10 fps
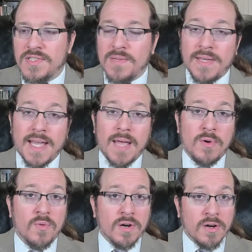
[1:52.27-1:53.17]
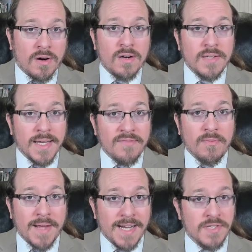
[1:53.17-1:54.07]
to being able to recall
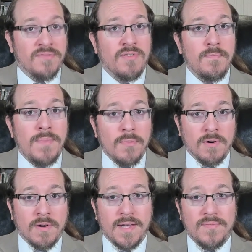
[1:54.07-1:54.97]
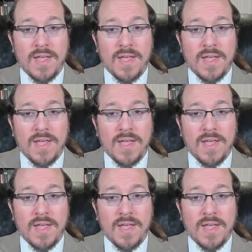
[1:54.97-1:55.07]
information from memory,